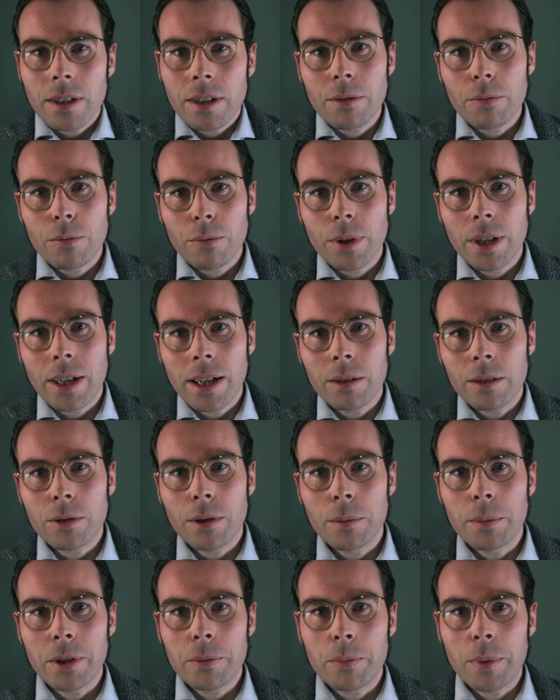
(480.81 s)
if we count
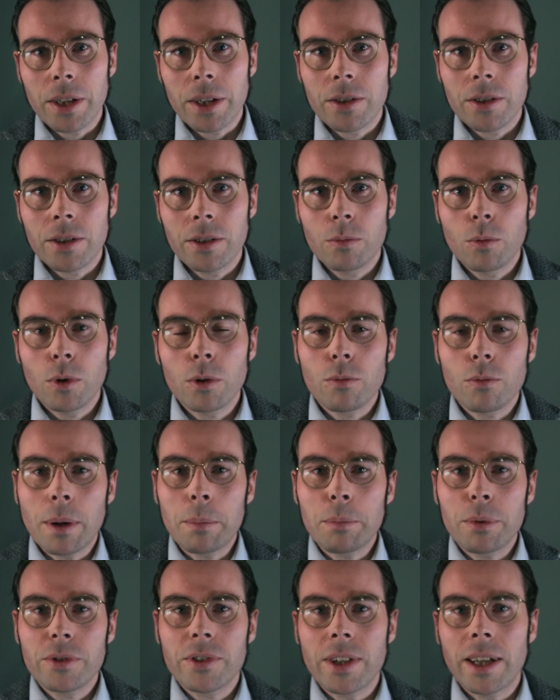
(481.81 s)
them as pictures, would
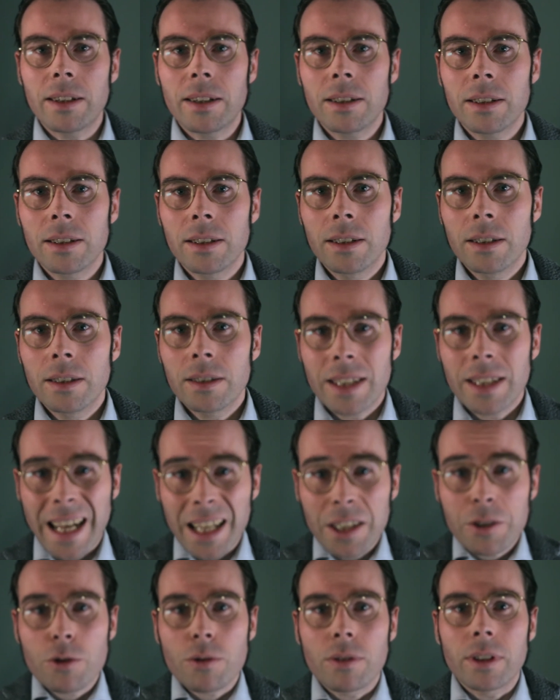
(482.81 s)
represent
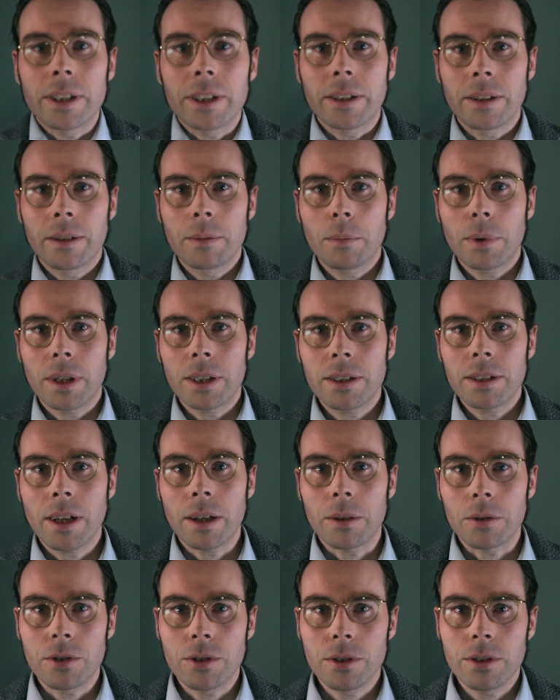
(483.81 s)
tactually, by
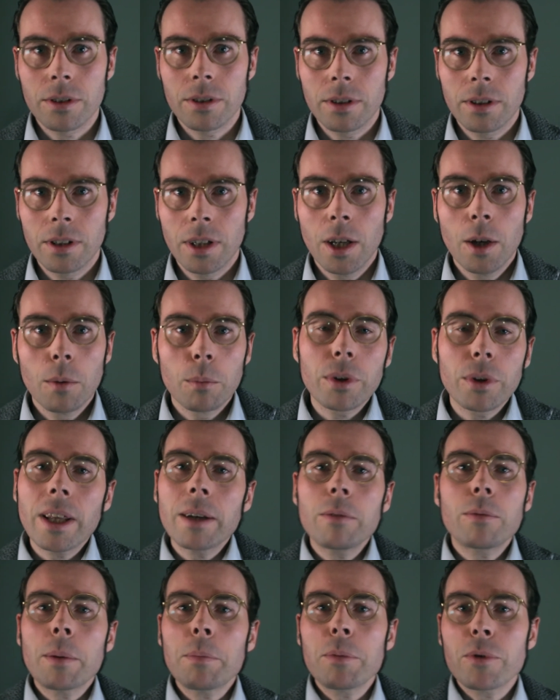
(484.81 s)
touch. But they
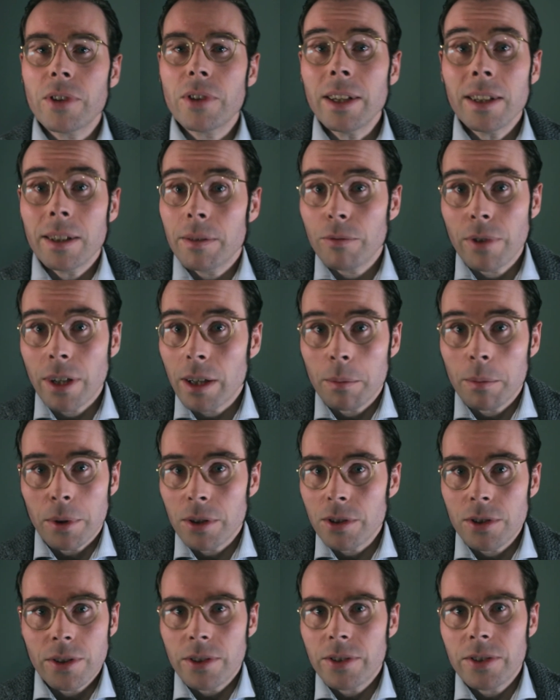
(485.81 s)
represent in very
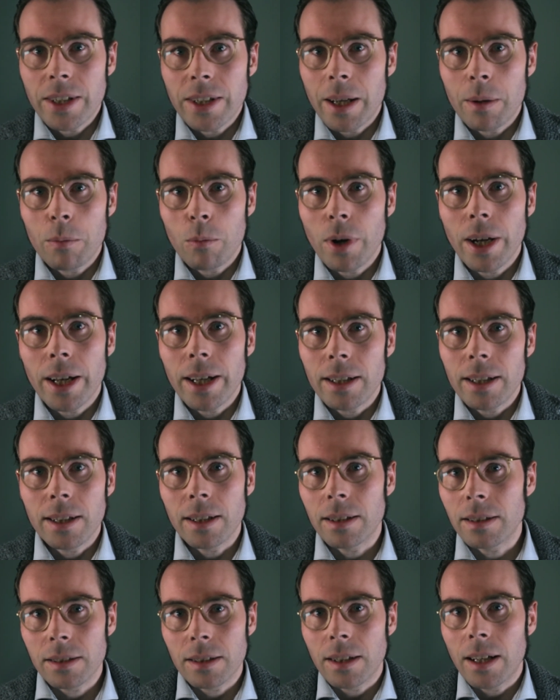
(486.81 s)
much the same way
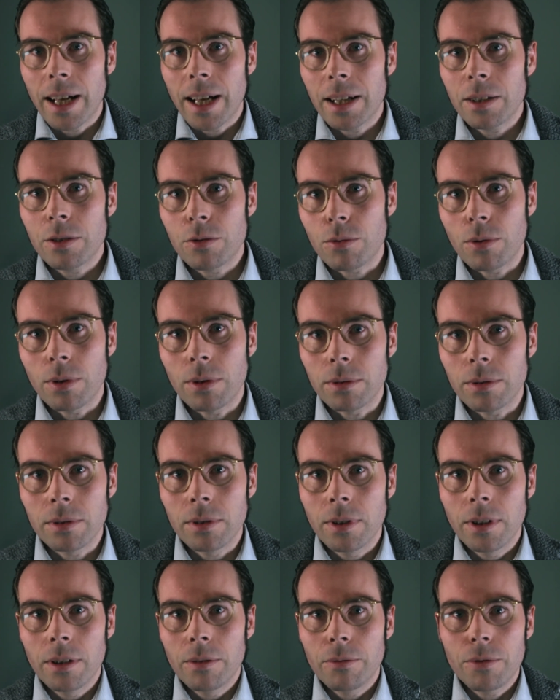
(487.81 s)
that hand-drawn
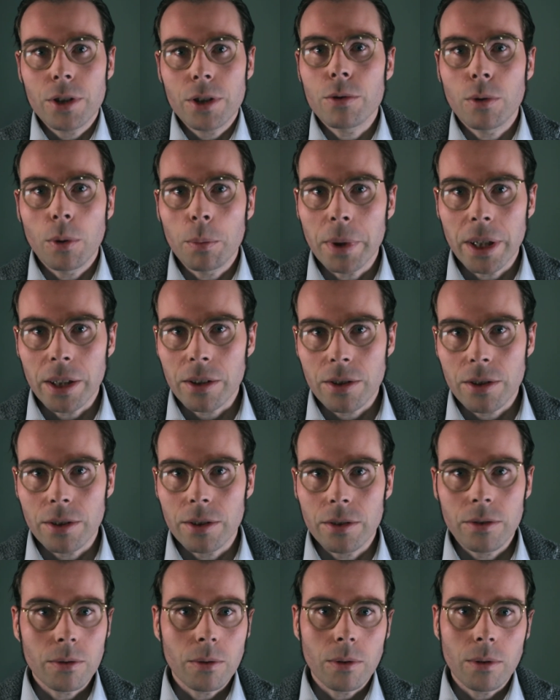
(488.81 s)
visual
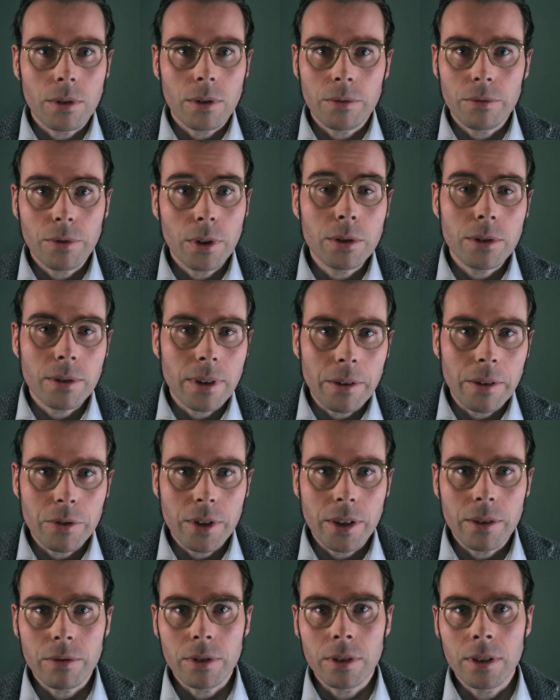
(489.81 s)
pictures or photographs
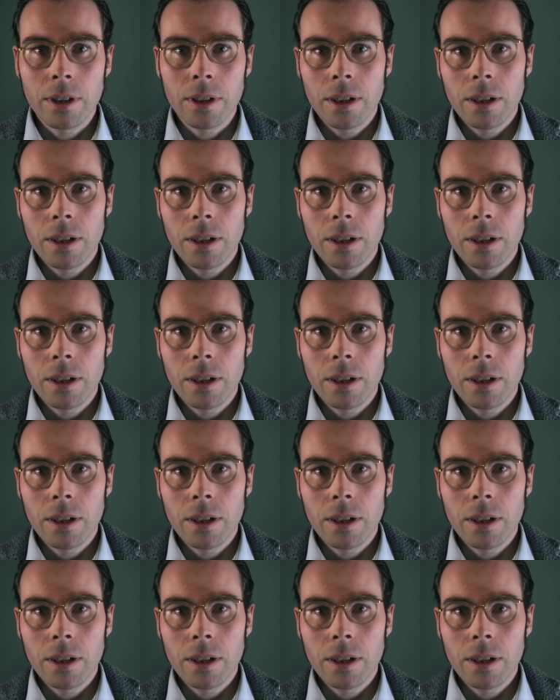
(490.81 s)
even